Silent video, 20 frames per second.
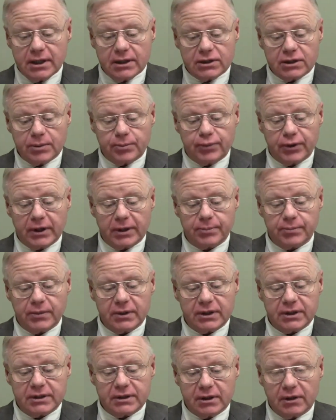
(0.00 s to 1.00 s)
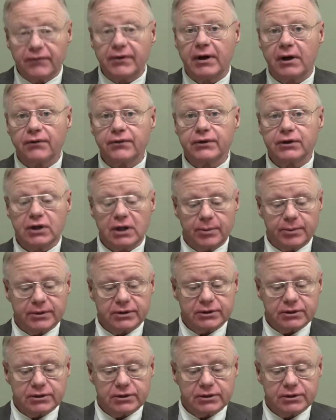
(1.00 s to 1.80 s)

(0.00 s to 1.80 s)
Department of Health and Human